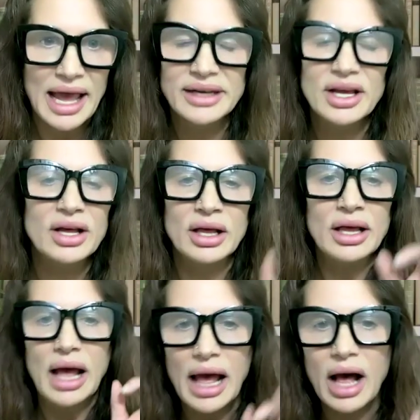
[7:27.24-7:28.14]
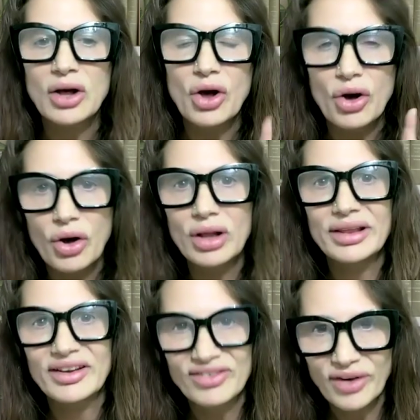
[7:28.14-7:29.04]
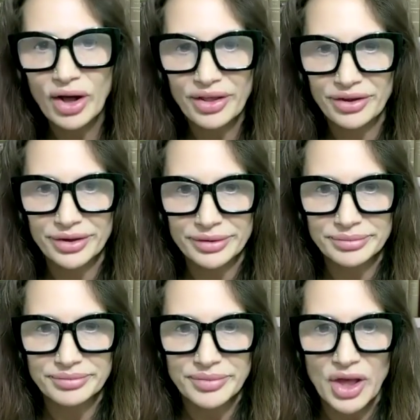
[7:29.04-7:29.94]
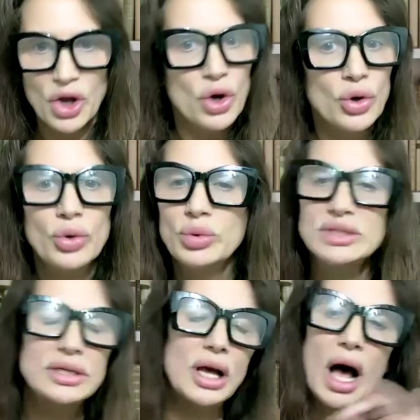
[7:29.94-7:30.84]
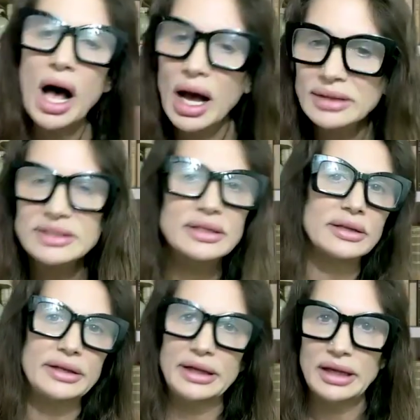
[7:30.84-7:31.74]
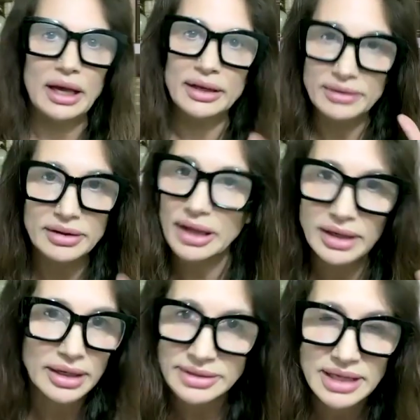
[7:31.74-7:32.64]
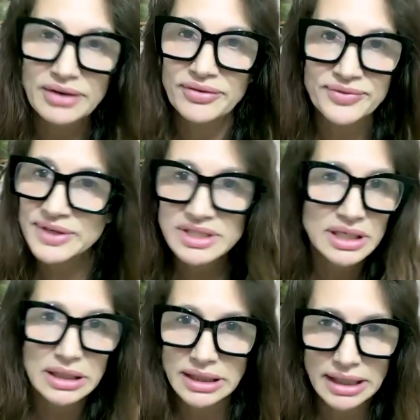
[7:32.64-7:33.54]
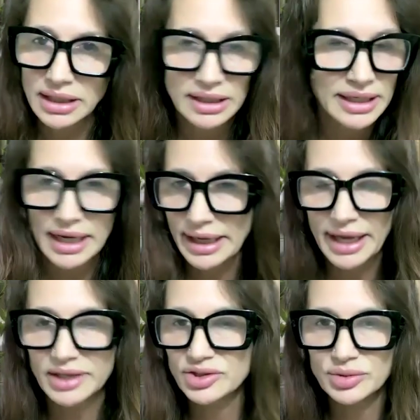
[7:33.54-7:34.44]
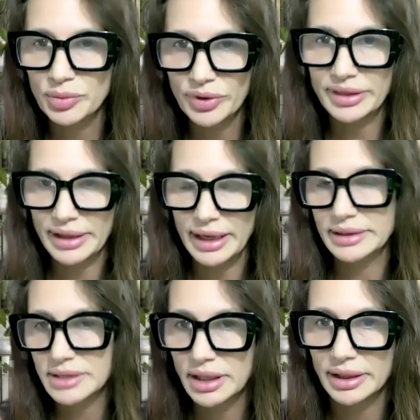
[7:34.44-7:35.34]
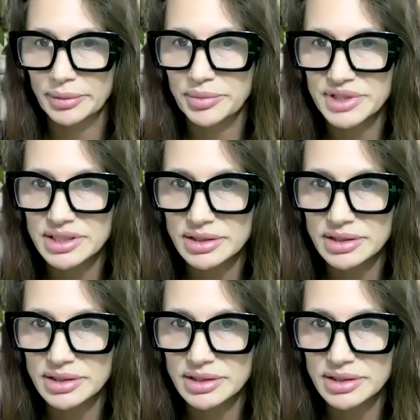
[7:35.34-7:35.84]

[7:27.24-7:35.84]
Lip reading: and an alcoholic father who was constantly and, like I said, physically ill. He had cancer more than 8 times.